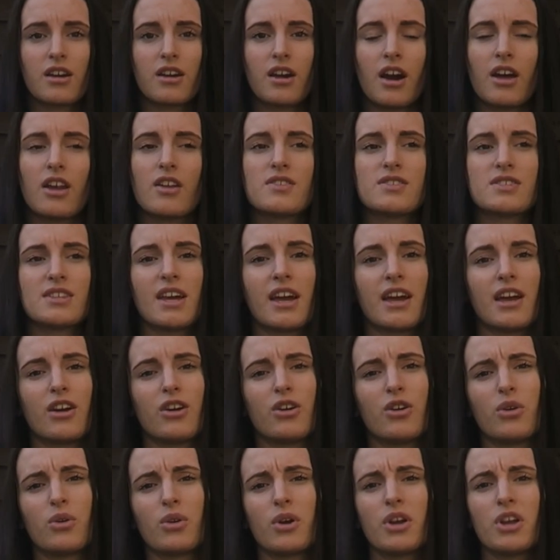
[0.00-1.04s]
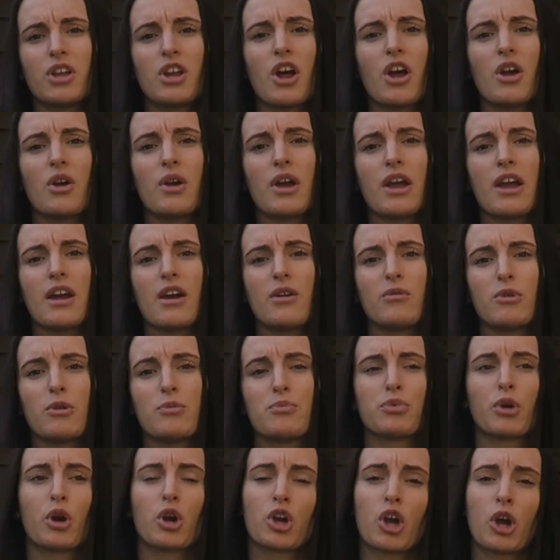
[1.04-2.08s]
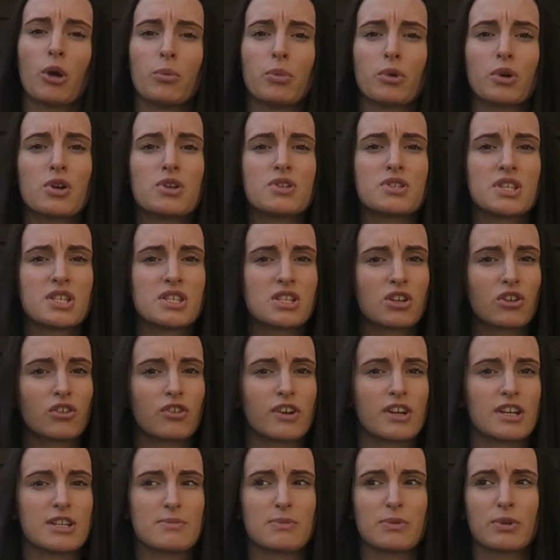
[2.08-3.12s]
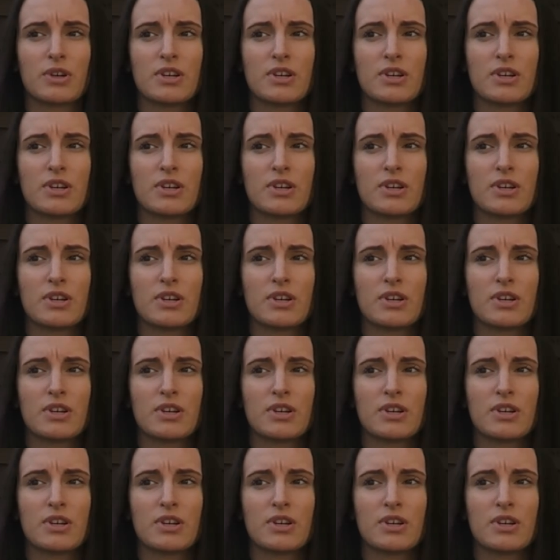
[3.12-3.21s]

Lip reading: kind of say, oh, you know, we broke up because of the steroids,